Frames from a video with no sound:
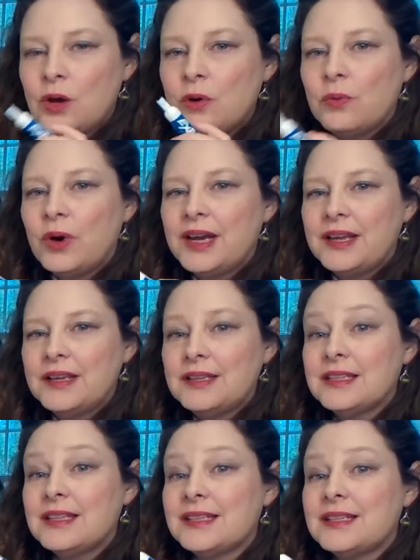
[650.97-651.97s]
What
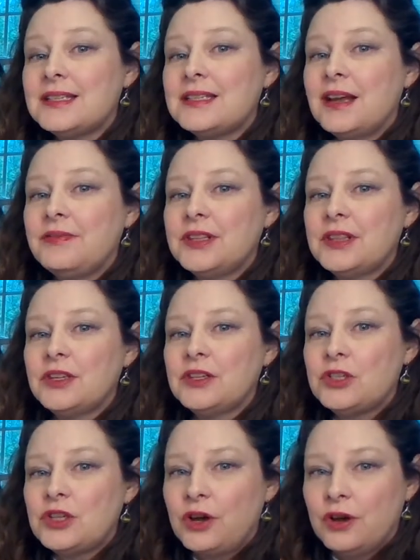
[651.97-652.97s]
is the 7th
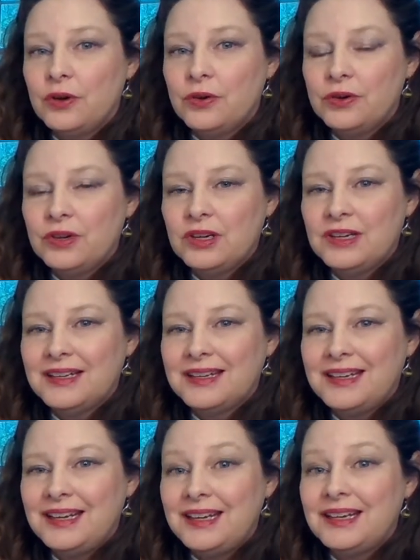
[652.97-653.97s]
tone
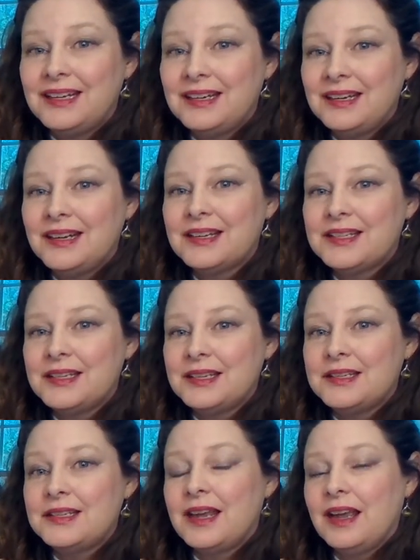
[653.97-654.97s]
in a C
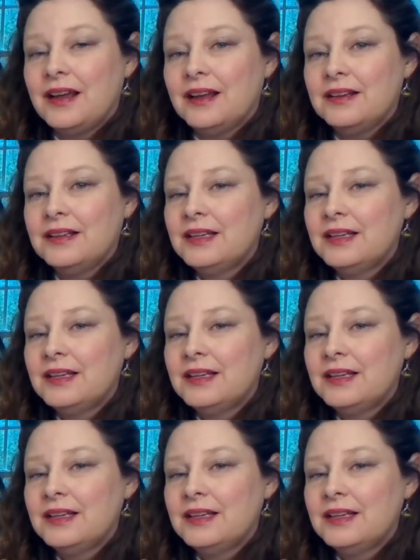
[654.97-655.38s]
scale?